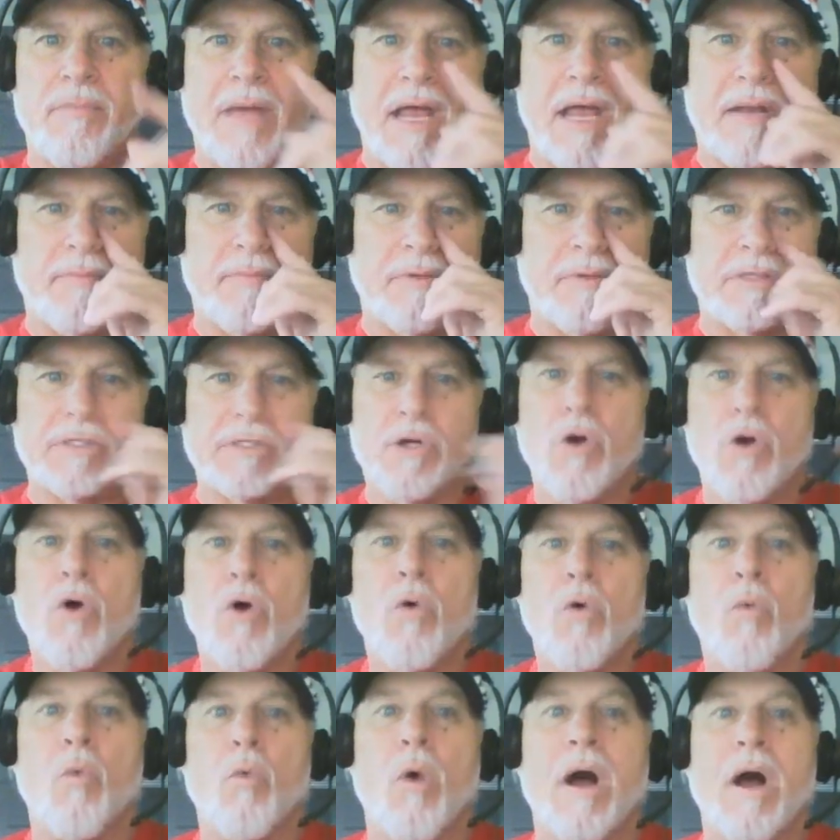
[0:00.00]
mandibles?
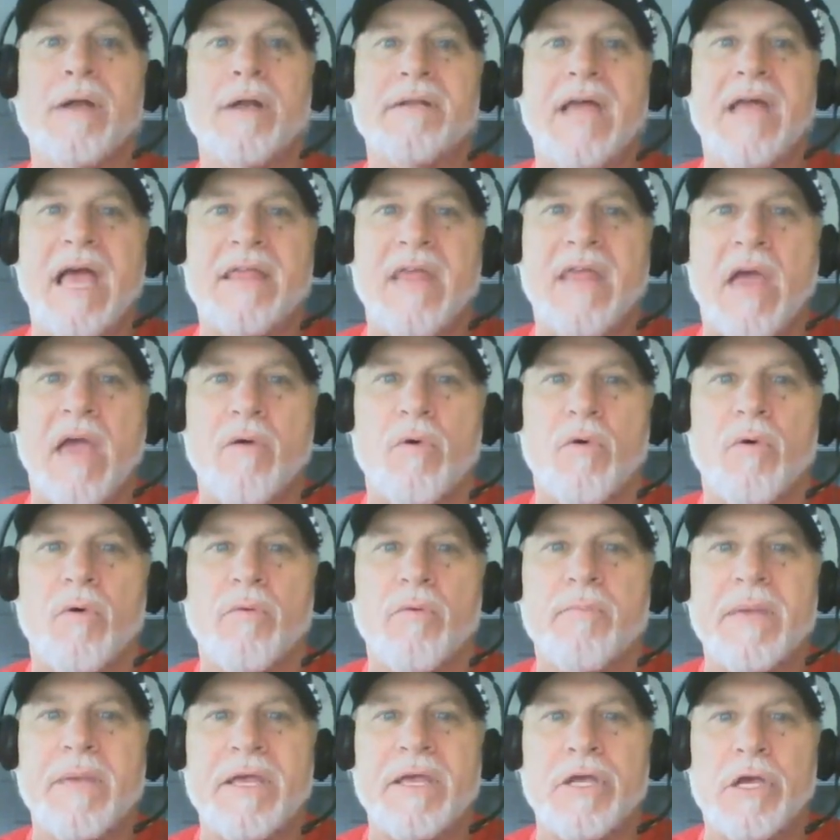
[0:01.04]
One day they will
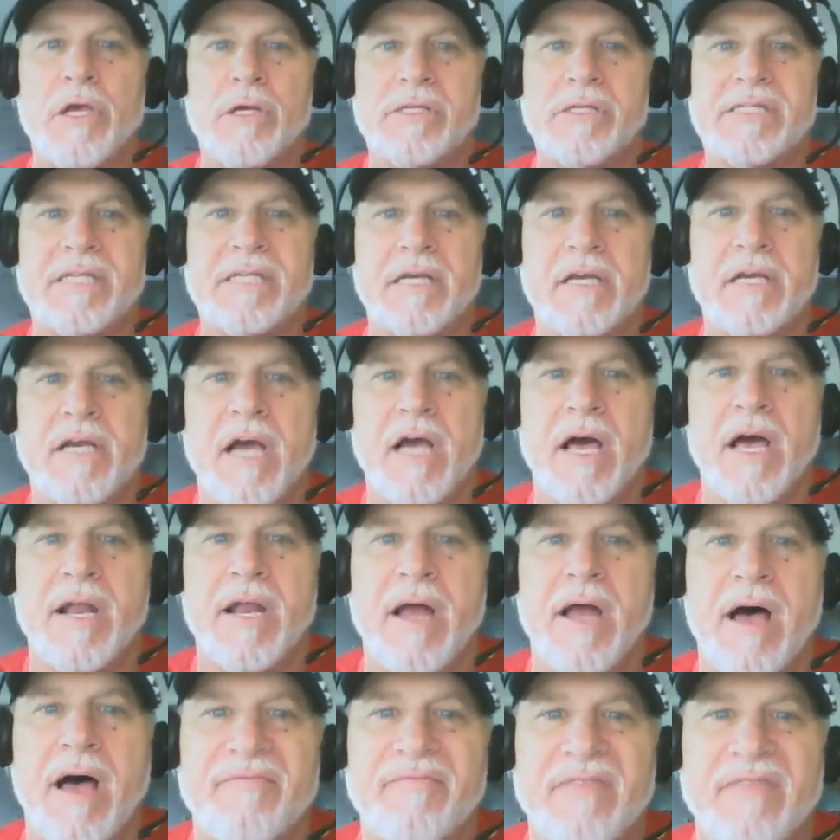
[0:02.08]
be used to cut
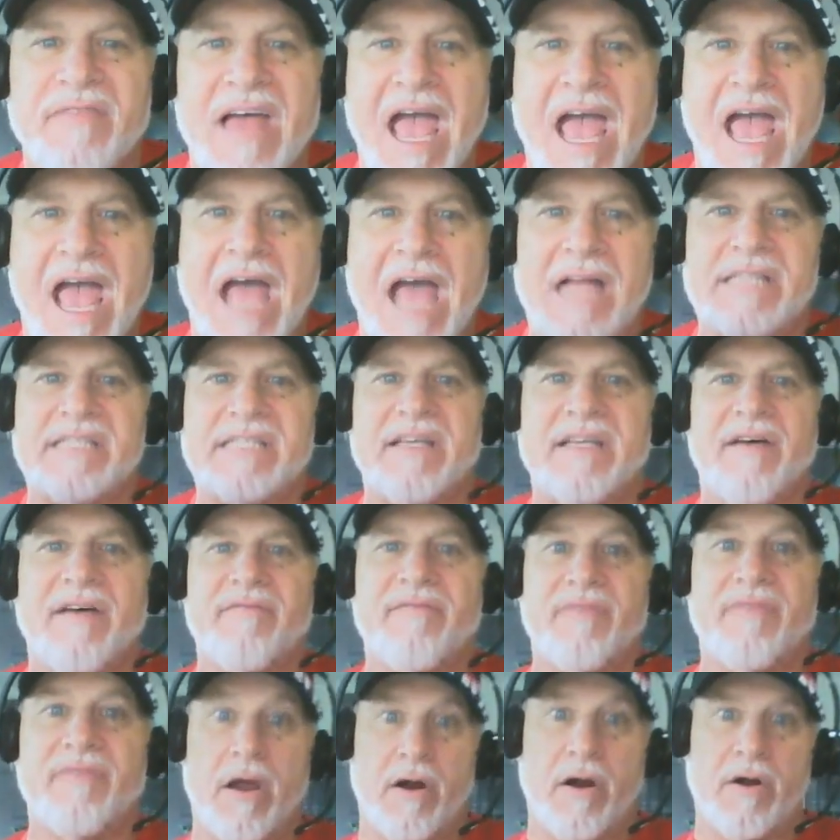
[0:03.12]
off the heads
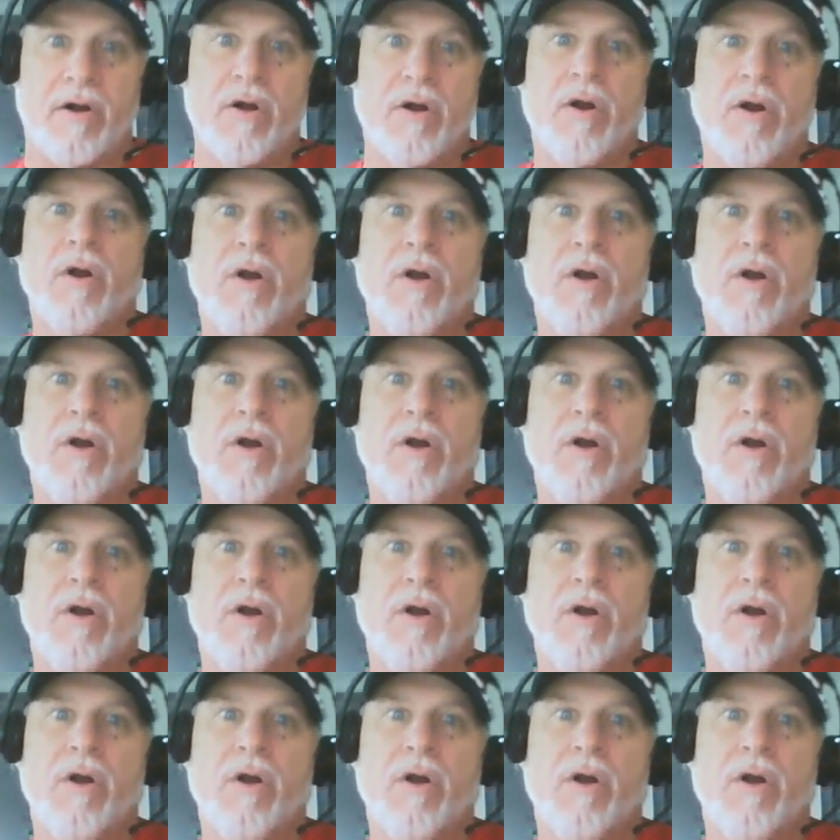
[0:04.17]
of their